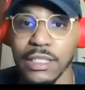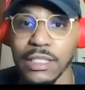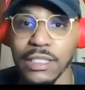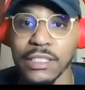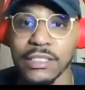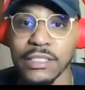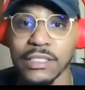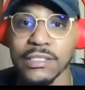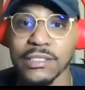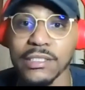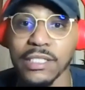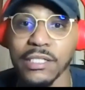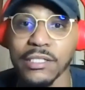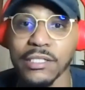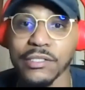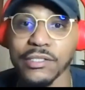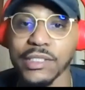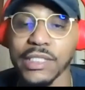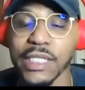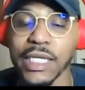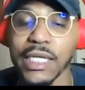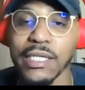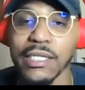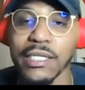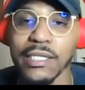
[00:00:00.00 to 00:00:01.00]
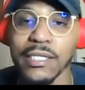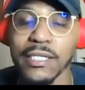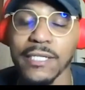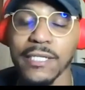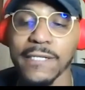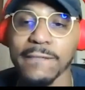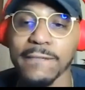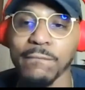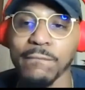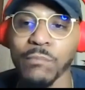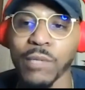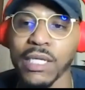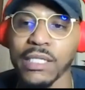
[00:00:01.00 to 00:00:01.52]
just understanding that
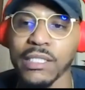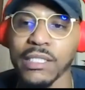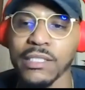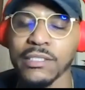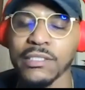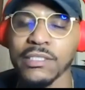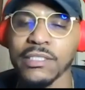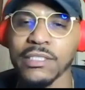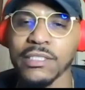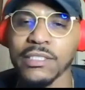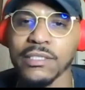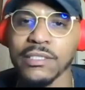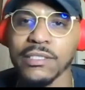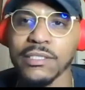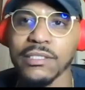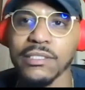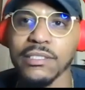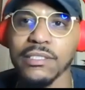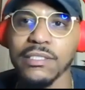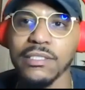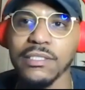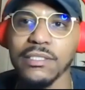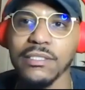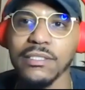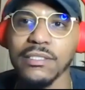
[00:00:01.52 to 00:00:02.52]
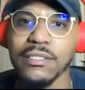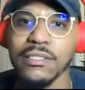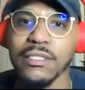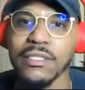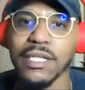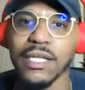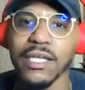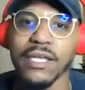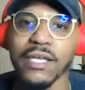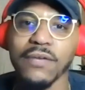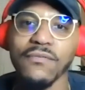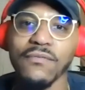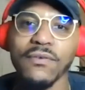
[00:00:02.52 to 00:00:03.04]
like they're just
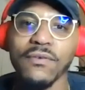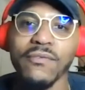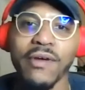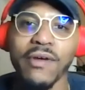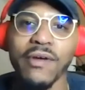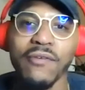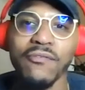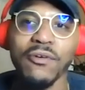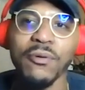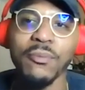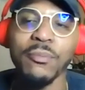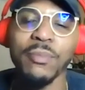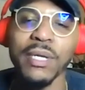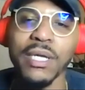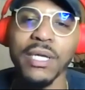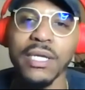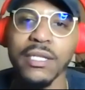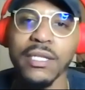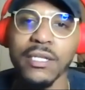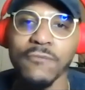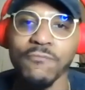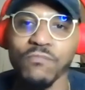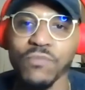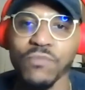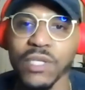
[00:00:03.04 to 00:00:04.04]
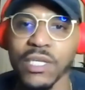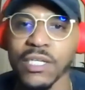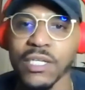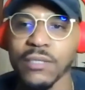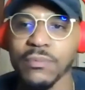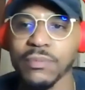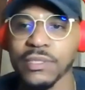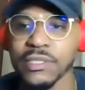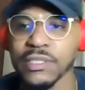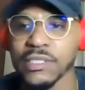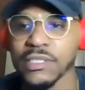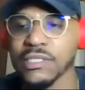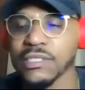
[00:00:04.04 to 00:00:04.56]
like if you've ever been in a
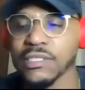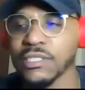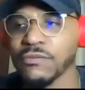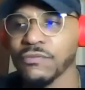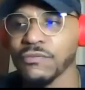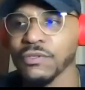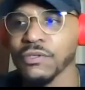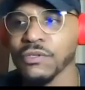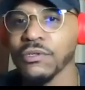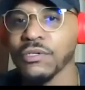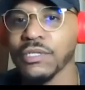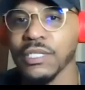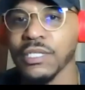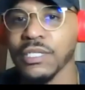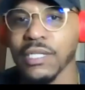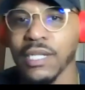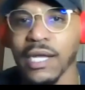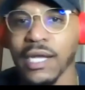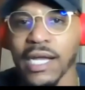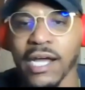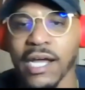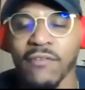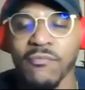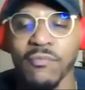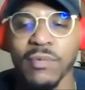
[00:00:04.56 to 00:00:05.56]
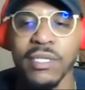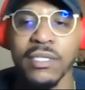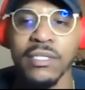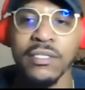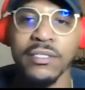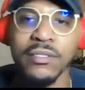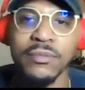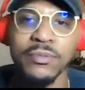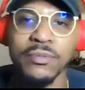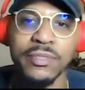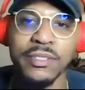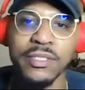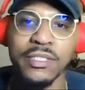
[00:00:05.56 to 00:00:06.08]
position of authority, like I've been in
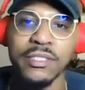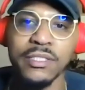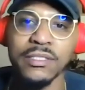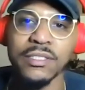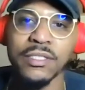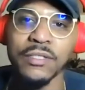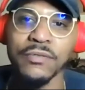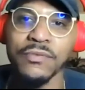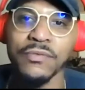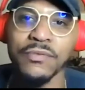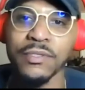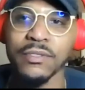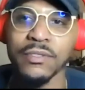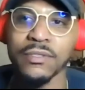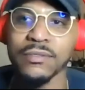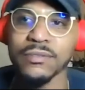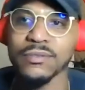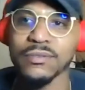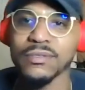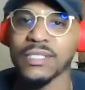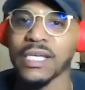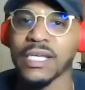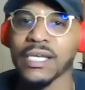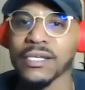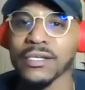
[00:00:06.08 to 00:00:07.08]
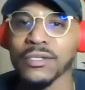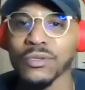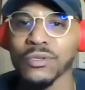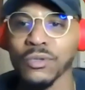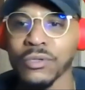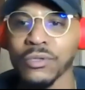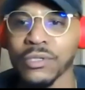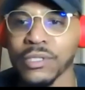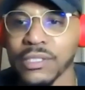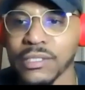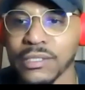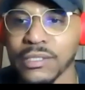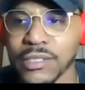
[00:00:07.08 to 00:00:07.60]
a position of like
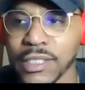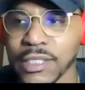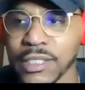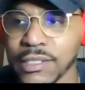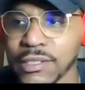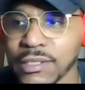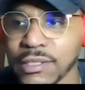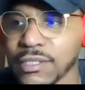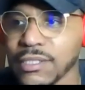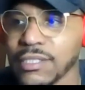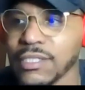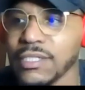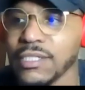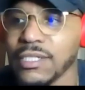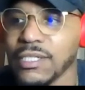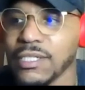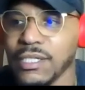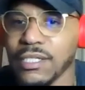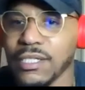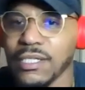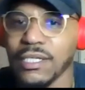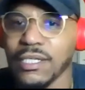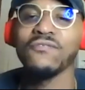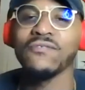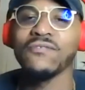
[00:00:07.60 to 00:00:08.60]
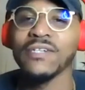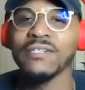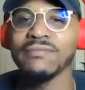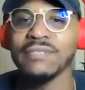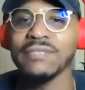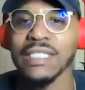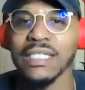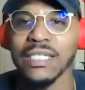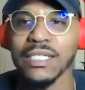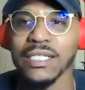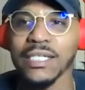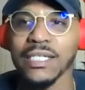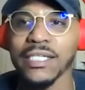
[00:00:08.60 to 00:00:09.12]
authority since
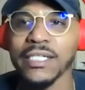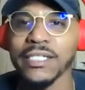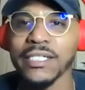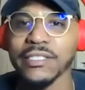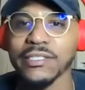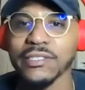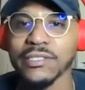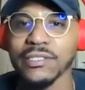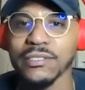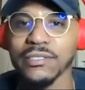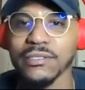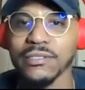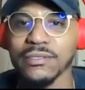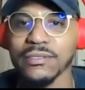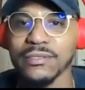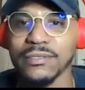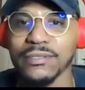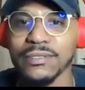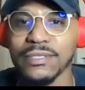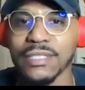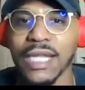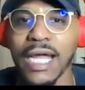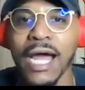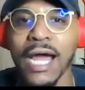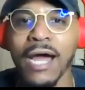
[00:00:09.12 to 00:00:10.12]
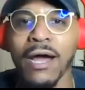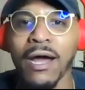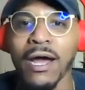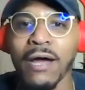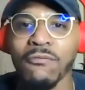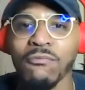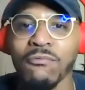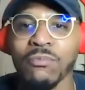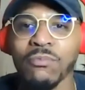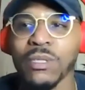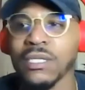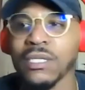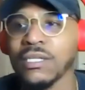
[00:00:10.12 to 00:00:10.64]
15 years. Now
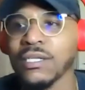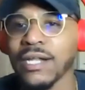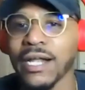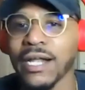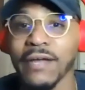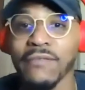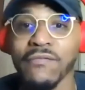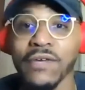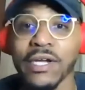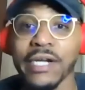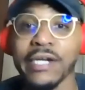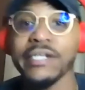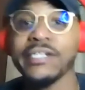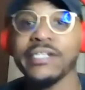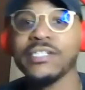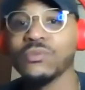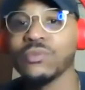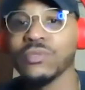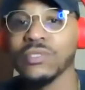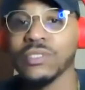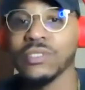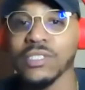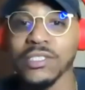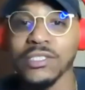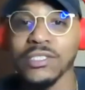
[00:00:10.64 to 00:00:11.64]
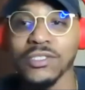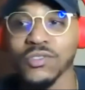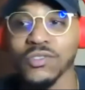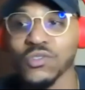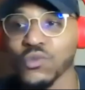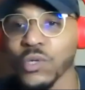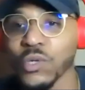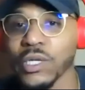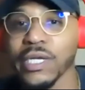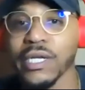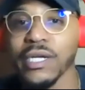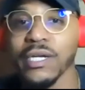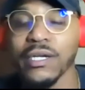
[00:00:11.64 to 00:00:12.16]
I've been in like various positions
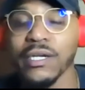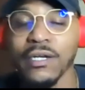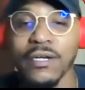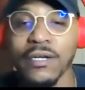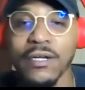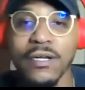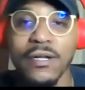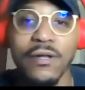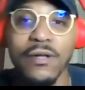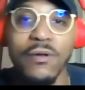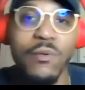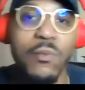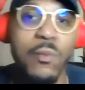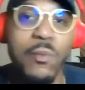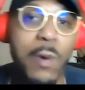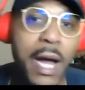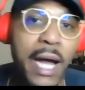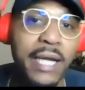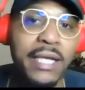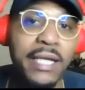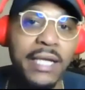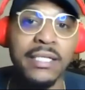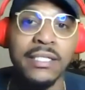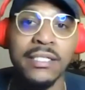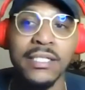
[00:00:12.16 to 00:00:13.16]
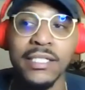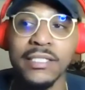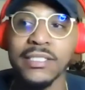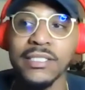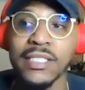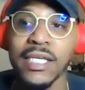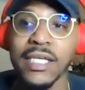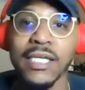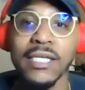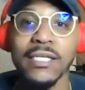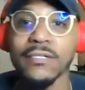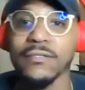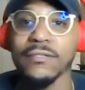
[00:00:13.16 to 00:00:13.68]
where I could
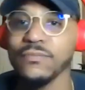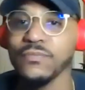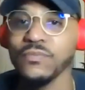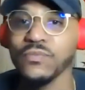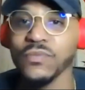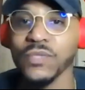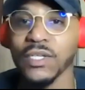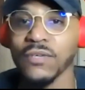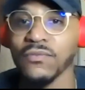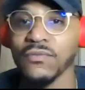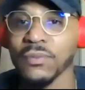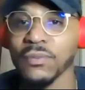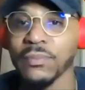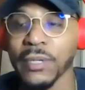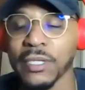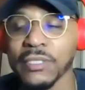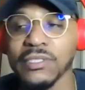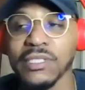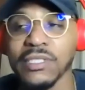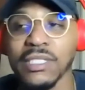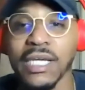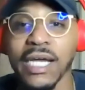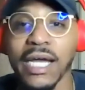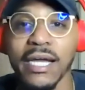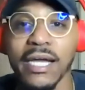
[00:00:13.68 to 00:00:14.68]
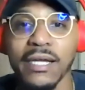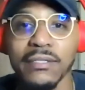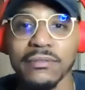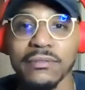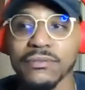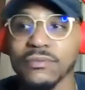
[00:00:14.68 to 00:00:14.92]
dictate if a person got